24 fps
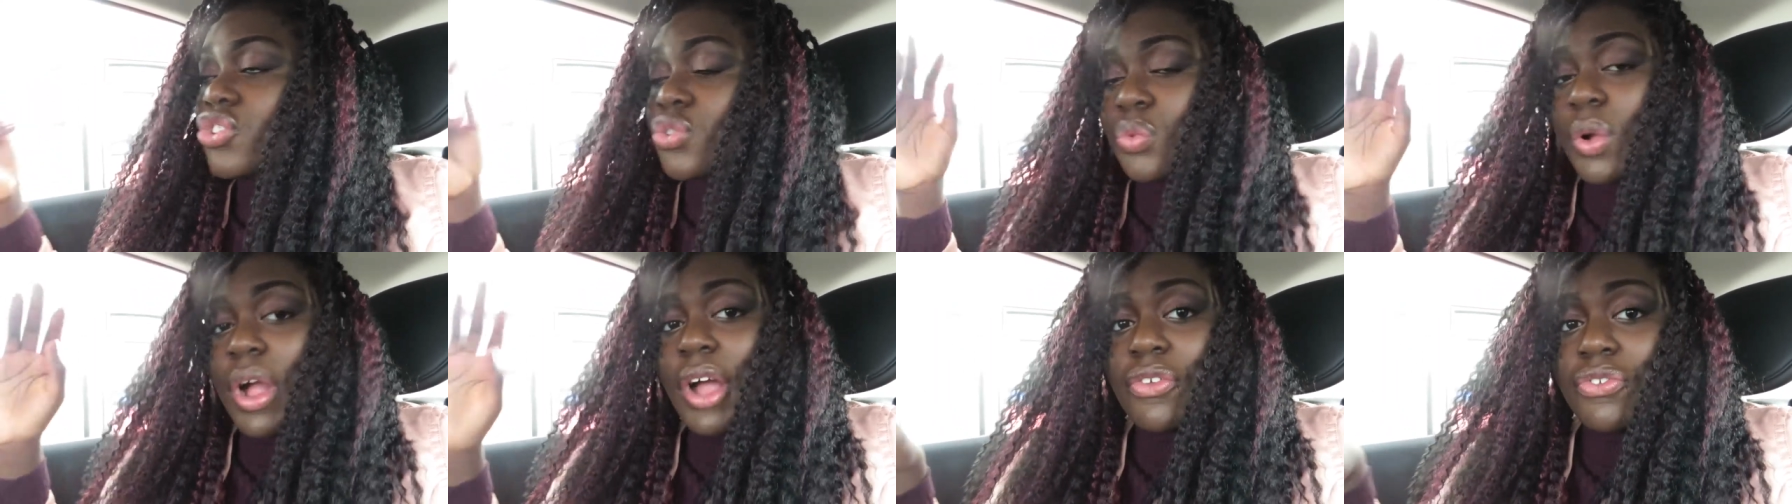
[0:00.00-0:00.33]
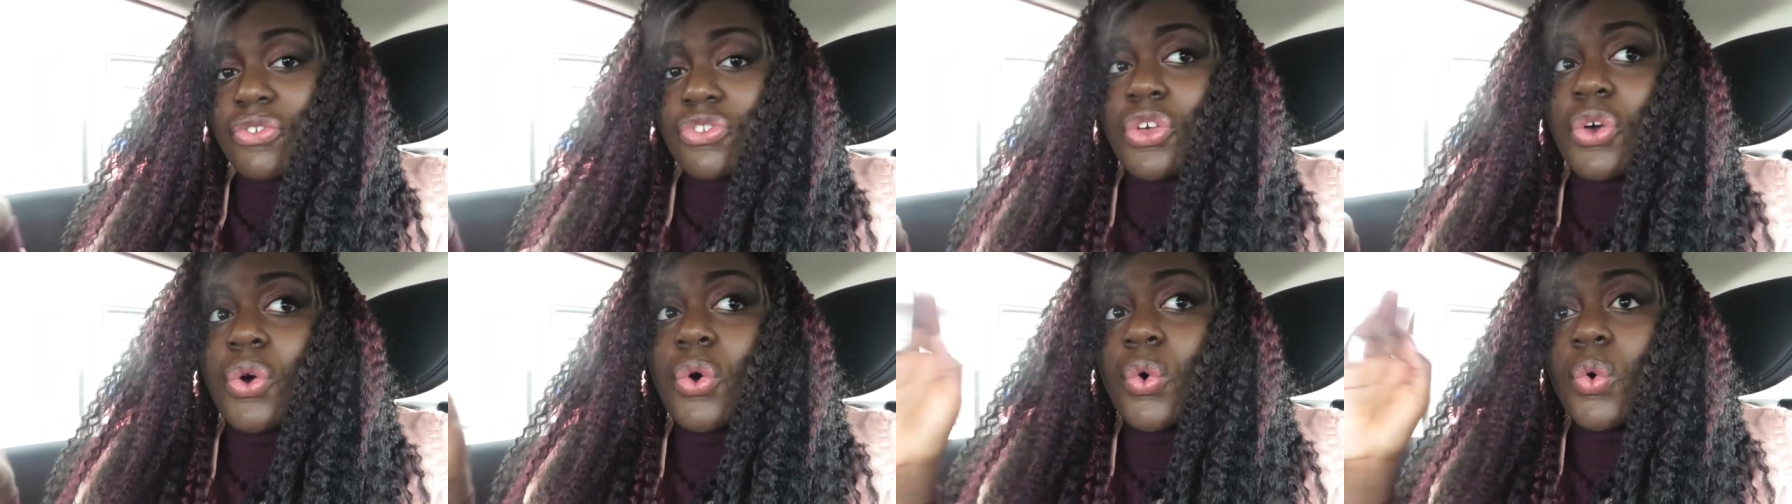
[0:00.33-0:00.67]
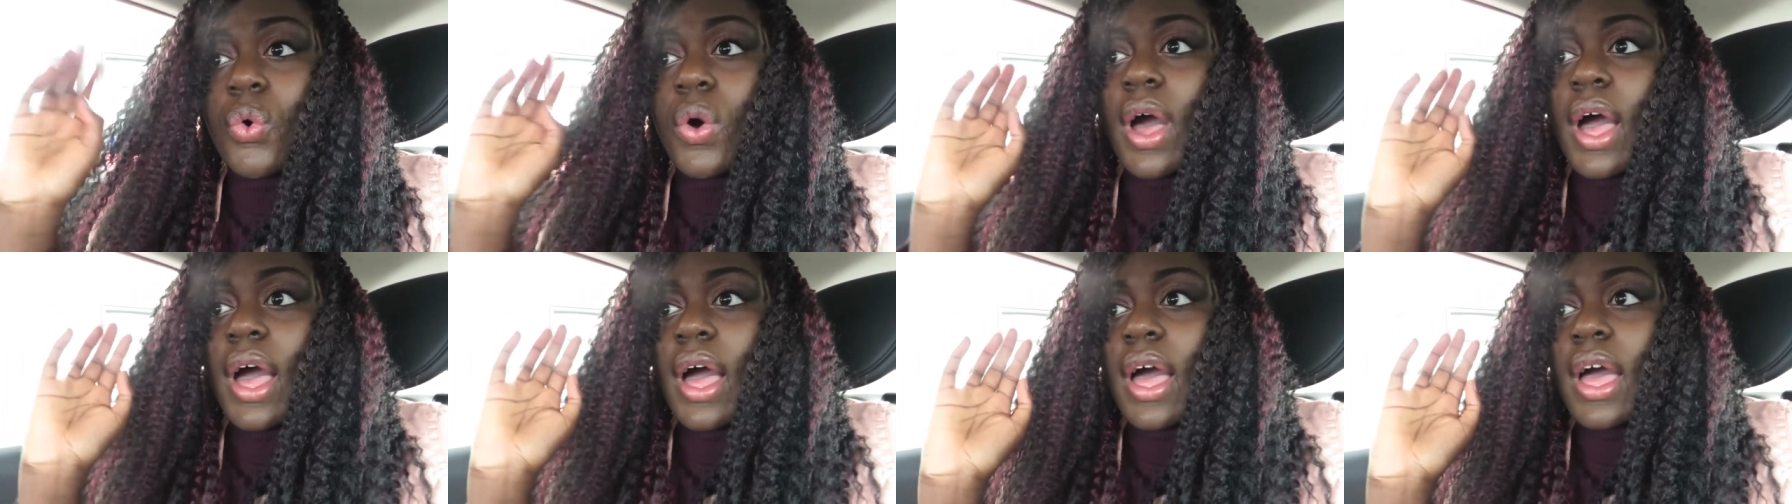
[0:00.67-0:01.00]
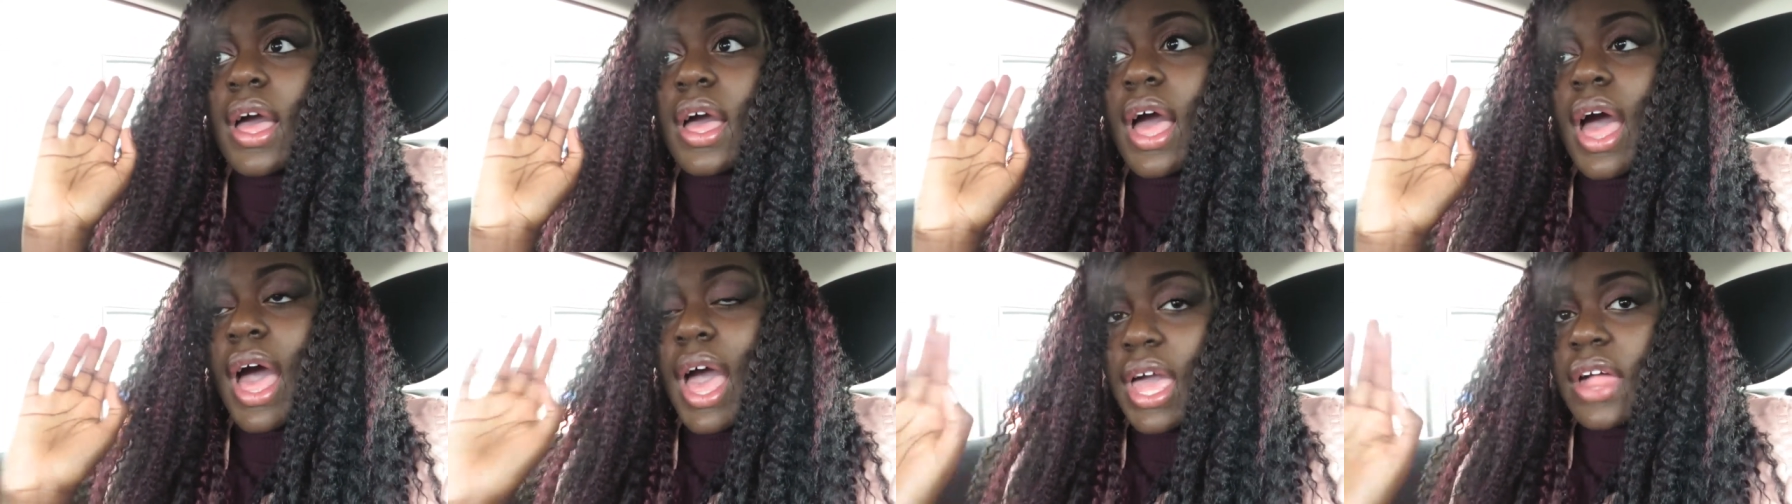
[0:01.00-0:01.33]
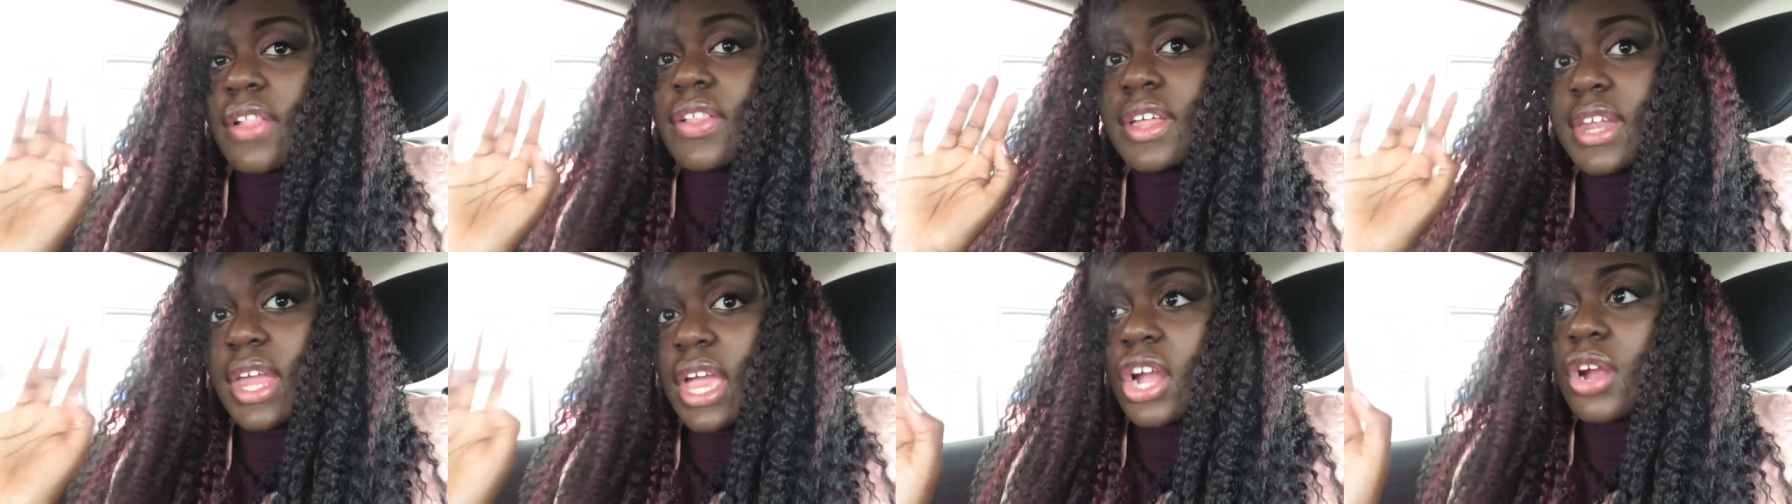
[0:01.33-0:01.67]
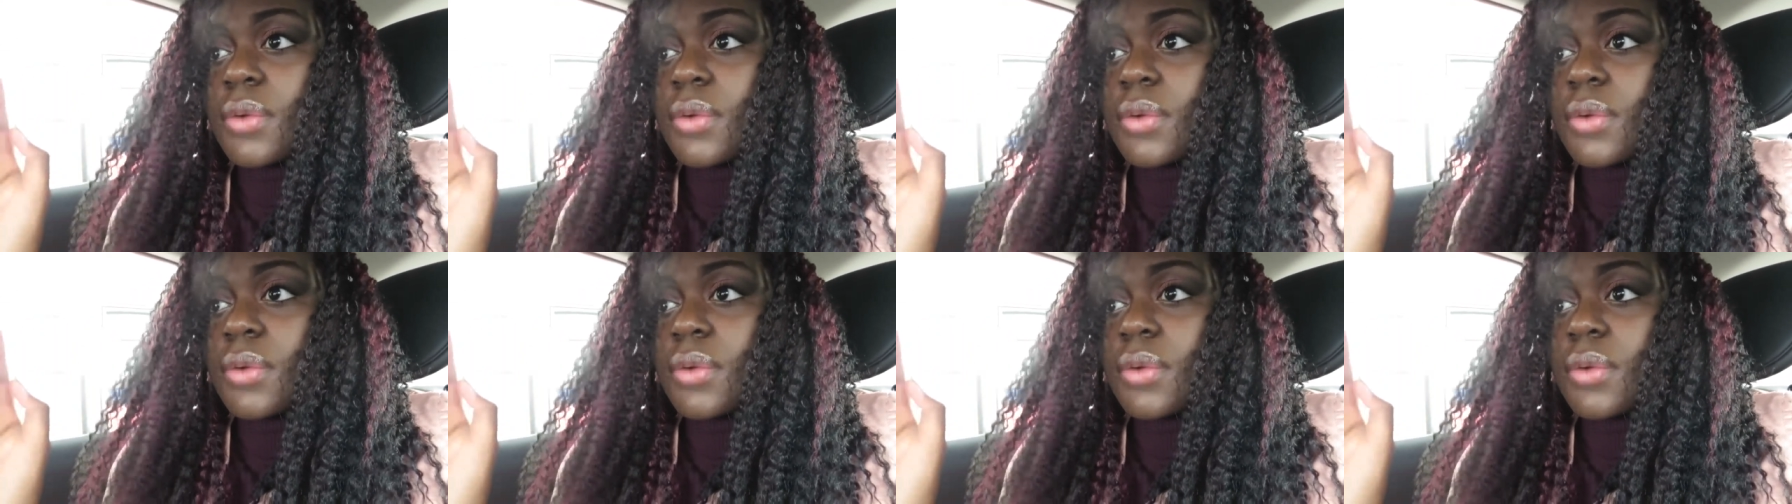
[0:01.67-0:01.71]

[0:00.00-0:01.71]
Toronto Island